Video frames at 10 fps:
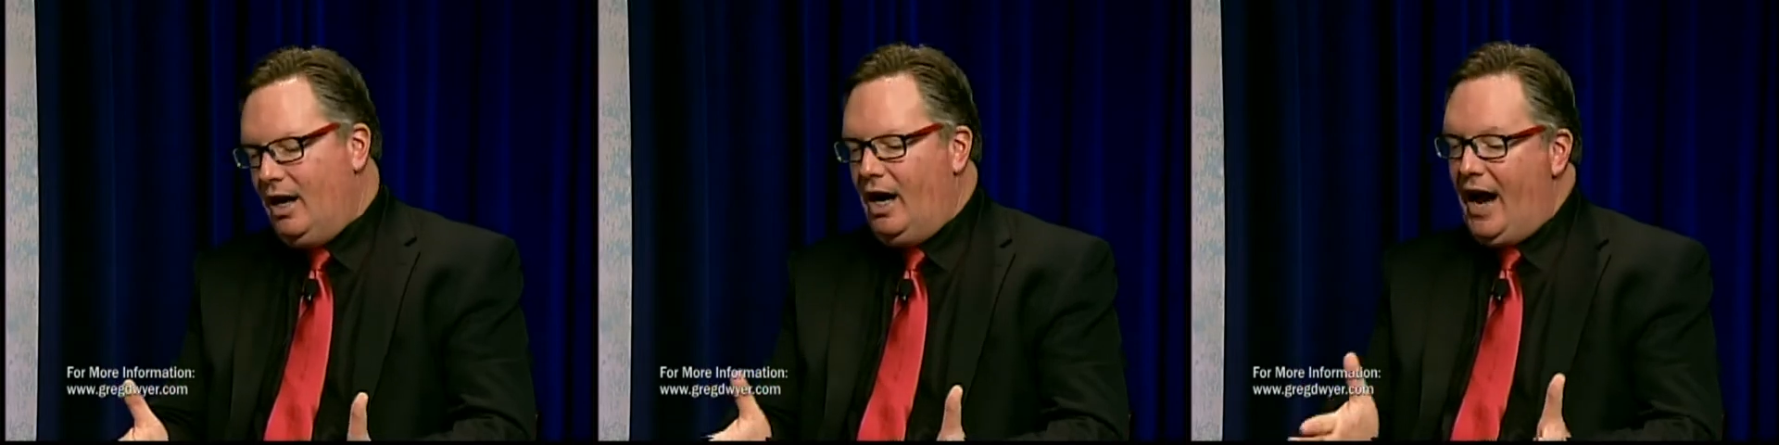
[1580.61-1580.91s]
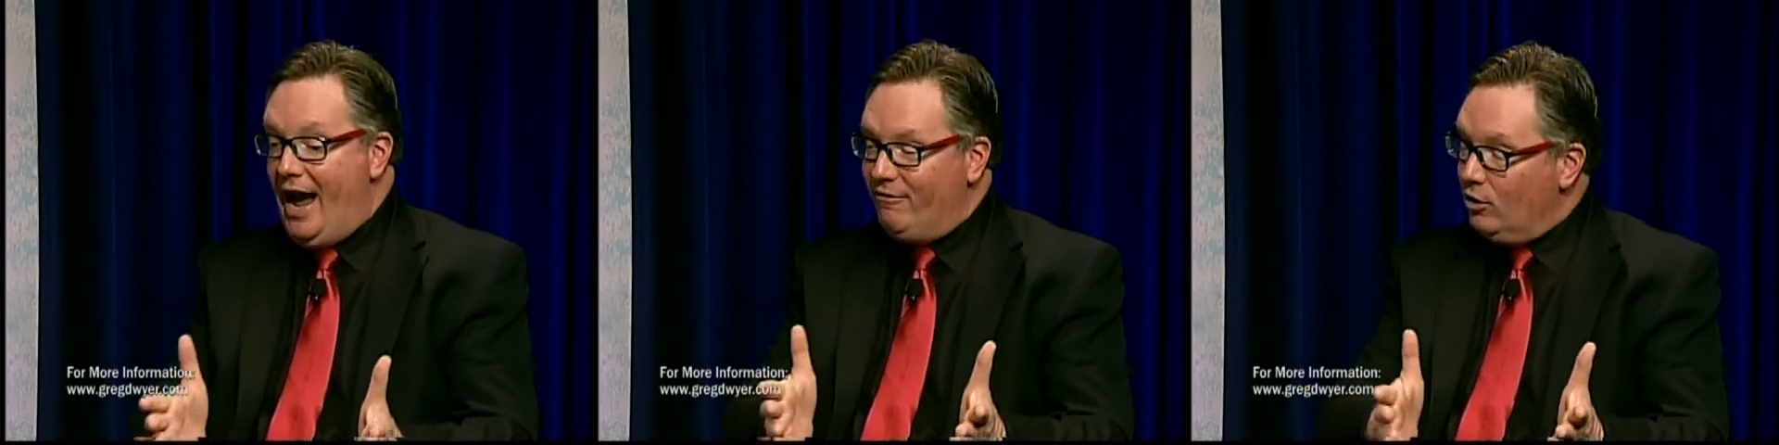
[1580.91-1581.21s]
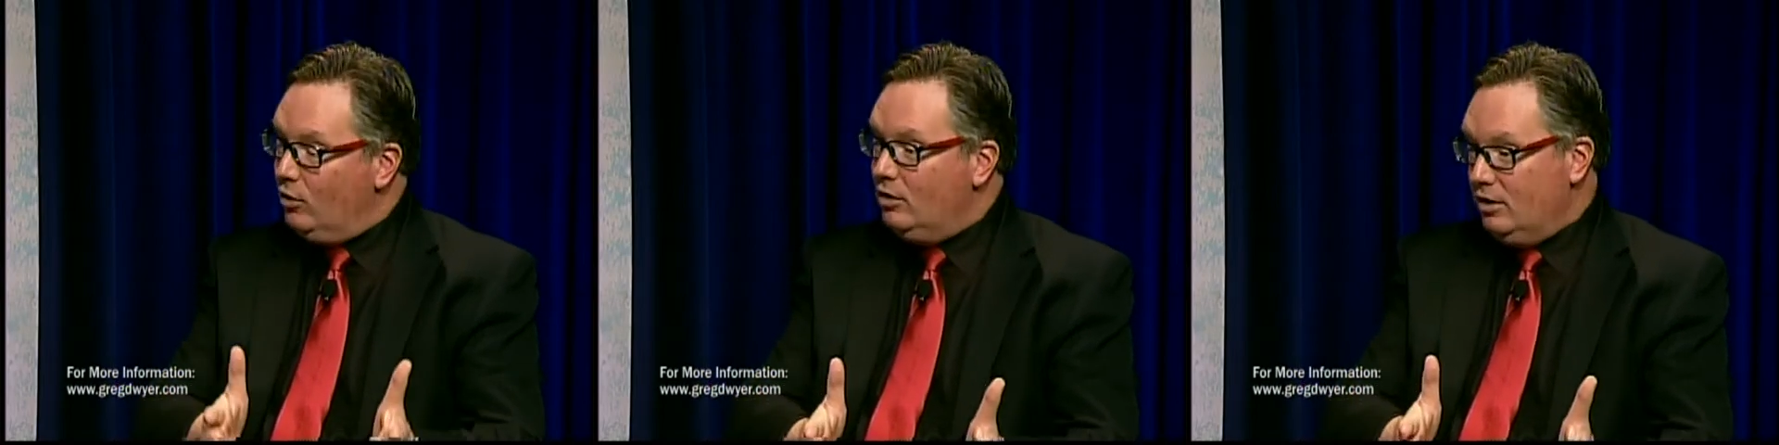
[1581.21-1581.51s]
I have a
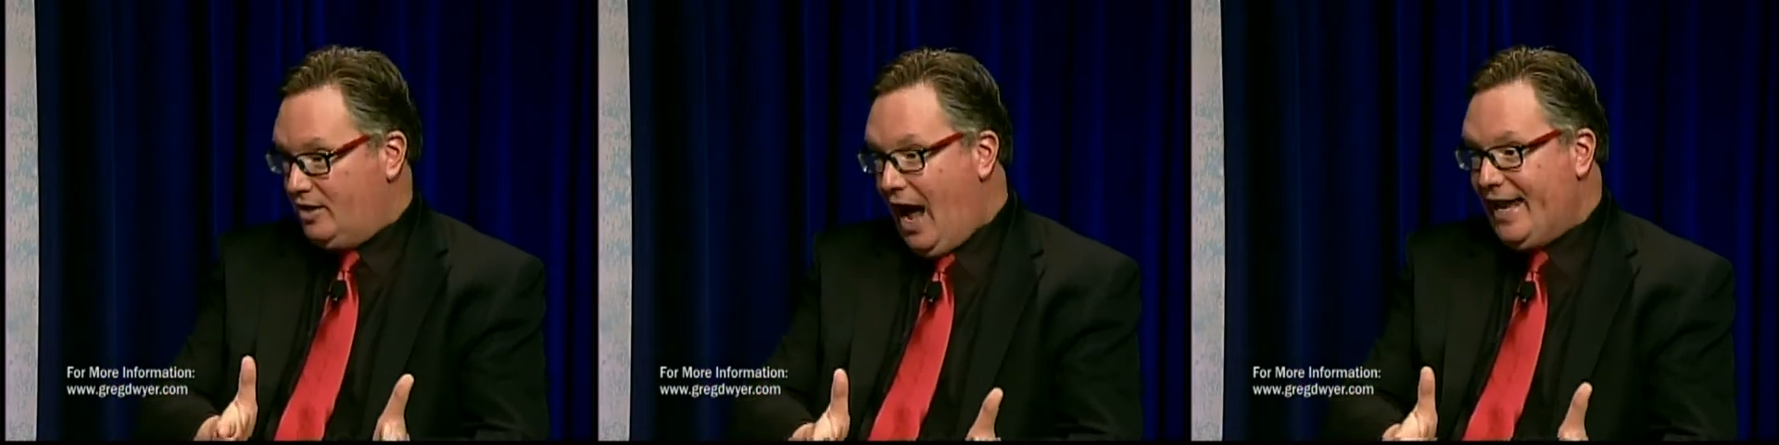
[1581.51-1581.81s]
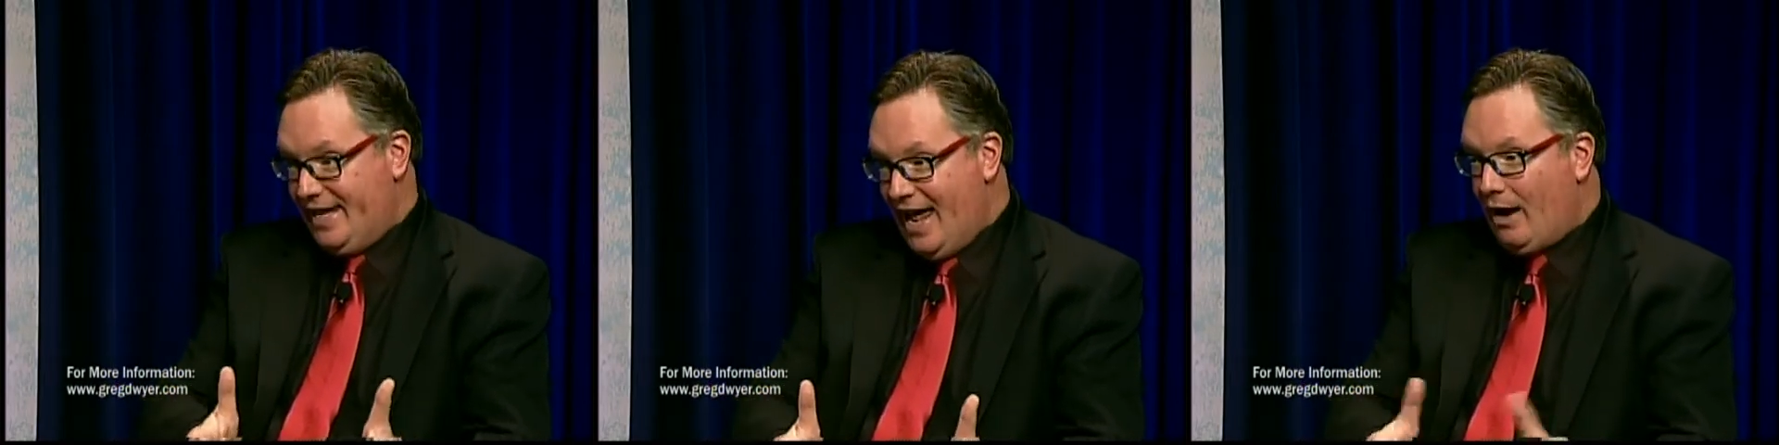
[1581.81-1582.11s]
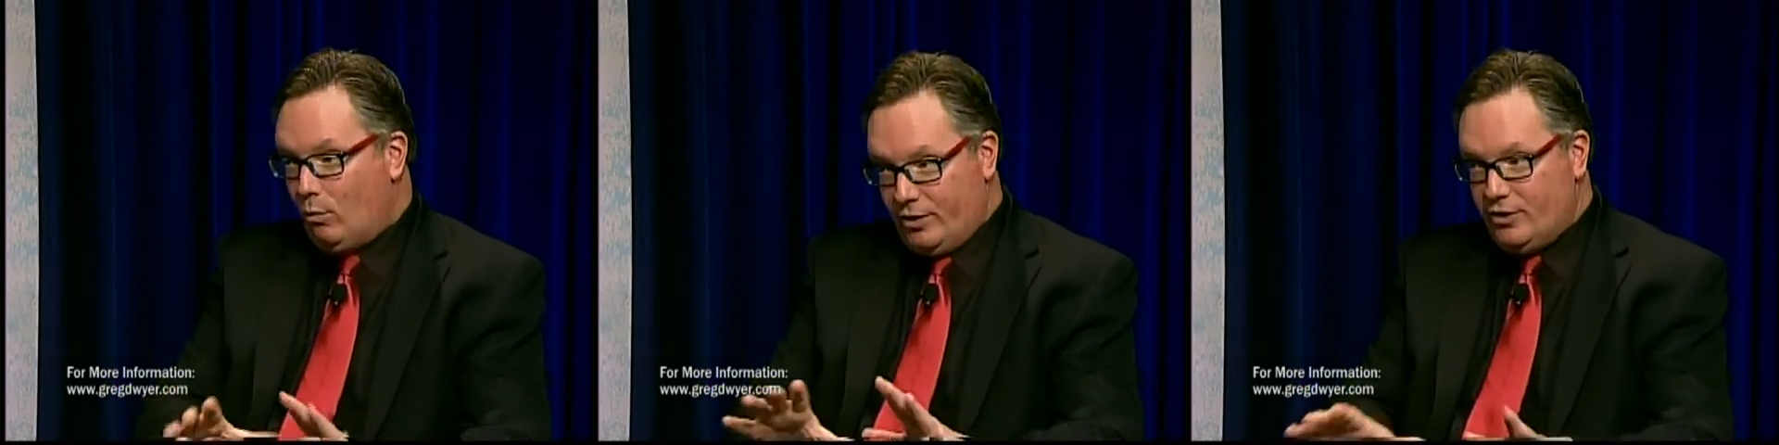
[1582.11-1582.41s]

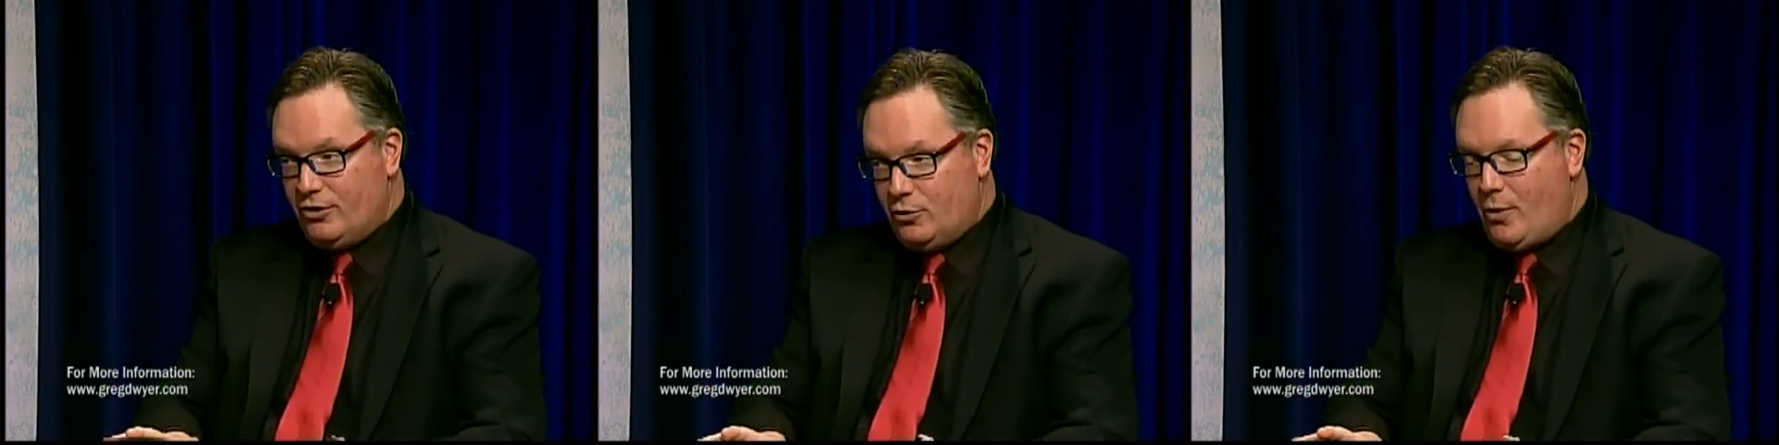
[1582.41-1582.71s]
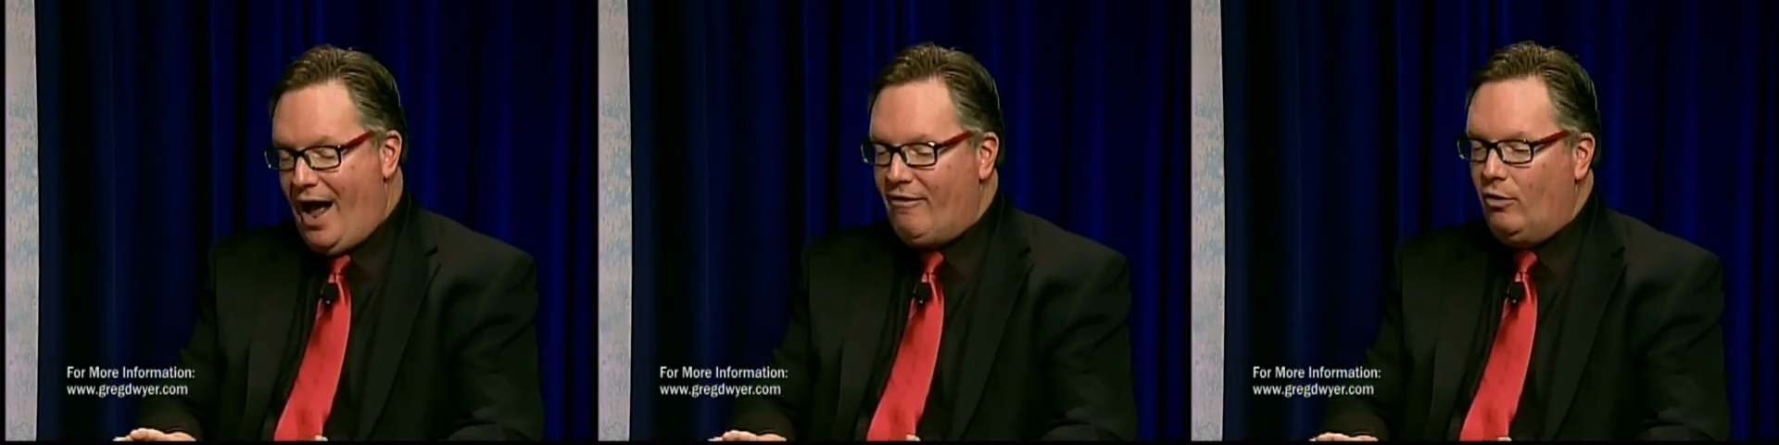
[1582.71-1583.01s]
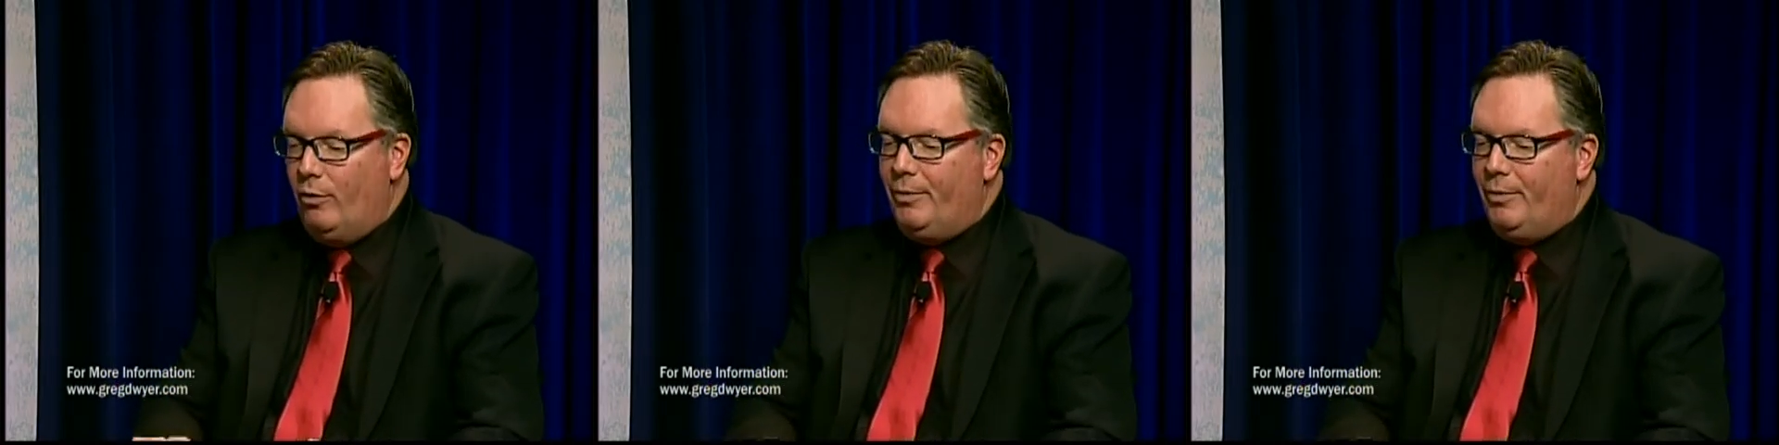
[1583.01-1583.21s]
.net, which is travel,